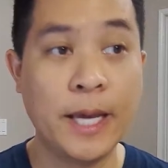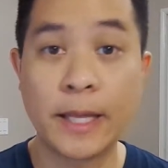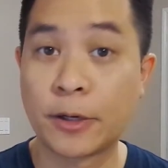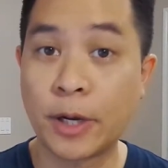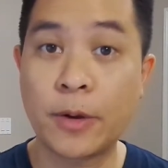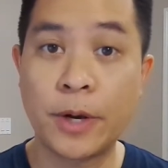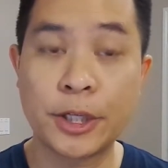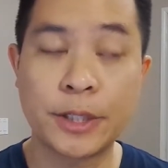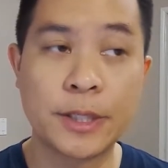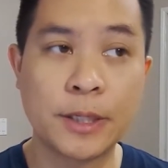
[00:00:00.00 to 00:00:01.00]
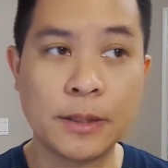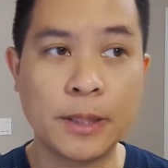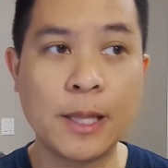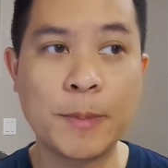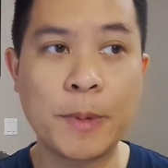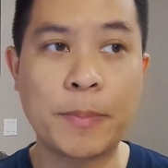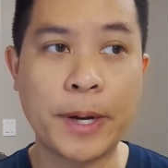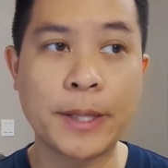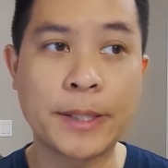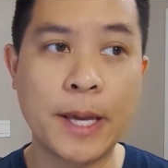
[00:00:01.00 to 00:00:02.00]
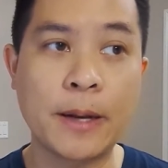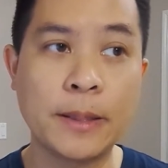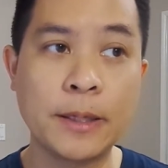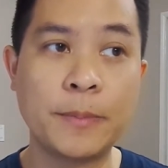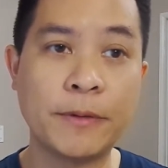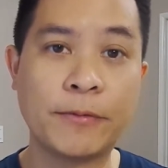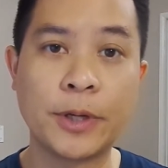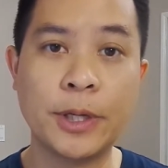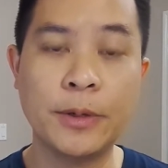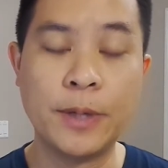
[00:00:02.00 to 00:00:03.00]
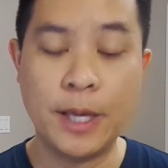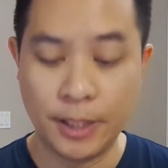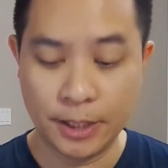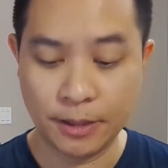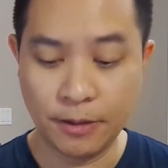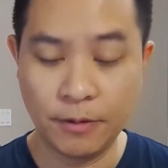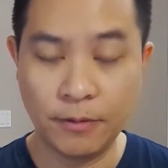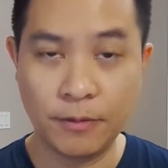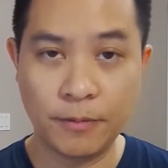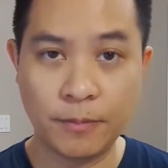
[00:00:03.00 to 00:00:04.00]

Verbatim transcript: yeah great question so l- let me break it down a little bit for you so